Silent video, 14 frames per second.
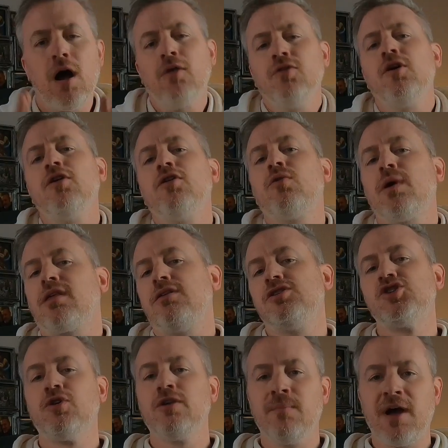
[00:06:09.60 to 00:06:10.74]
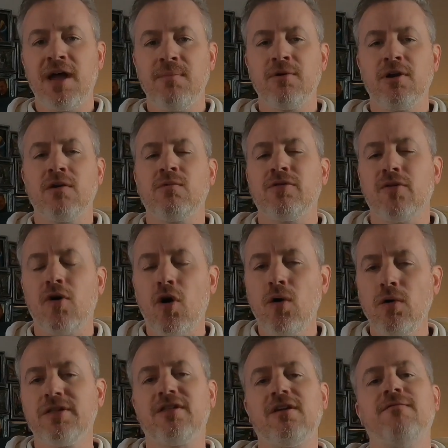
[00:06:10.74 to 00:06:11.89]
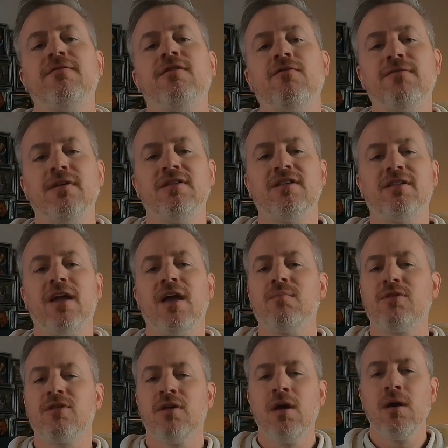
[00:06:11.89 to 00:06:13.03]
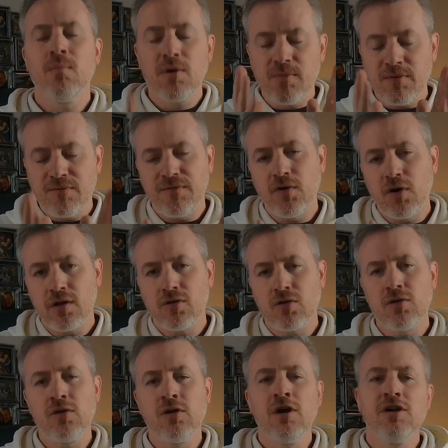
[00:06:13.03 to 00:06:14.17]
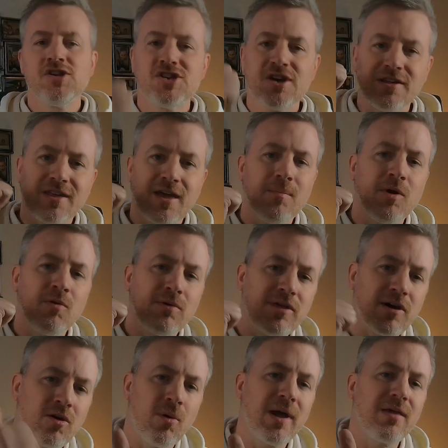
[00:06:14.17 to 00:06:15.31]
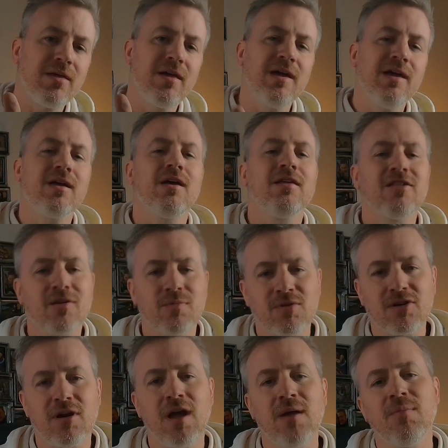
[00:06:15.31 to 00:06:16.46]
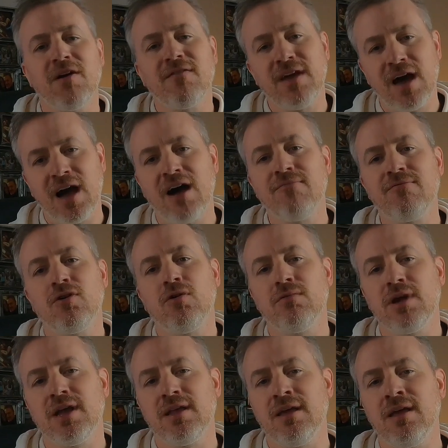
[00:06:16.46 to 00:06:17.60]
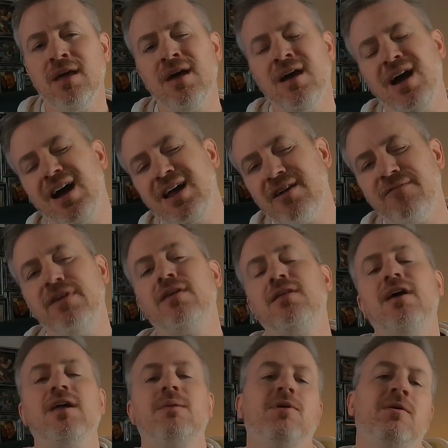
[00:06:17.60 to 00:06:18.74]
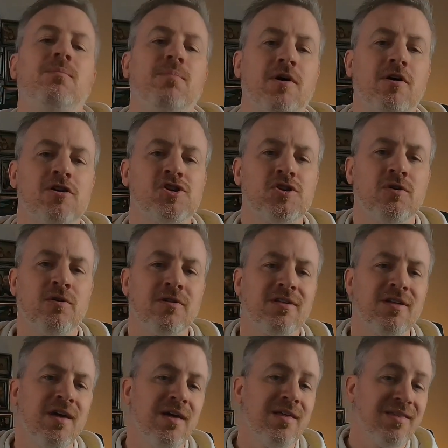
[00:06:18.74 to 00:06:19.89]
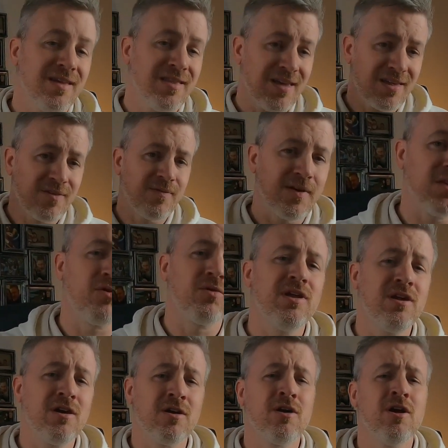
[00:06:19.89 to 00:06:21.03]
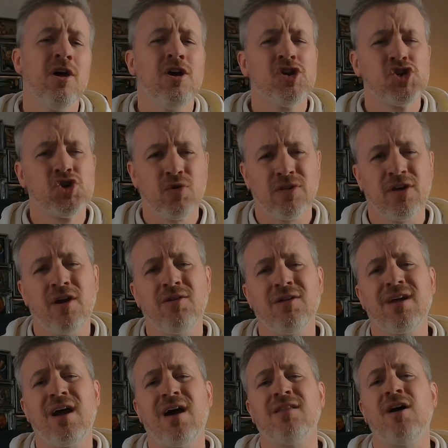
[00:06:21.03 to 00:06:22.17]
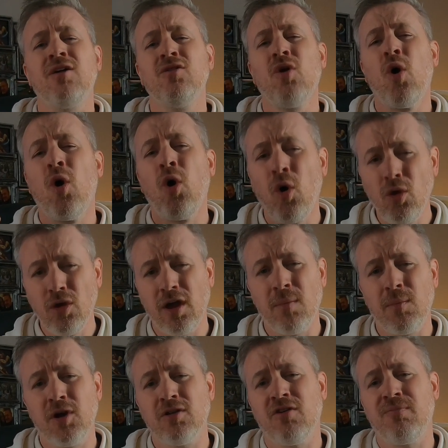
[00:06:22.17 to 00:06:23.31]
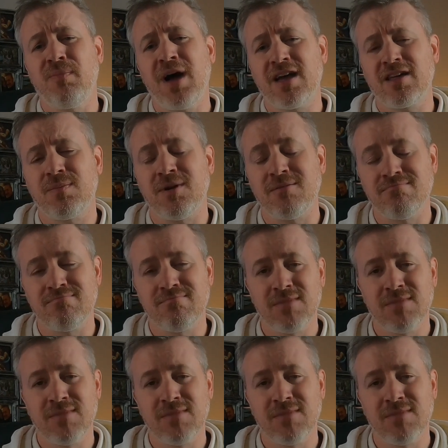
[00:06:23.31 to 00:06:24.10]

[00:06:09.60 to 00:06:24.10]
I'll now quickly show you my break with all 7 of these steps. But before I do, just hit me with a quick like and subscribe if you haven't already. And if you like playing power shots, then this video here shows you how to get an unholy amount of backspin.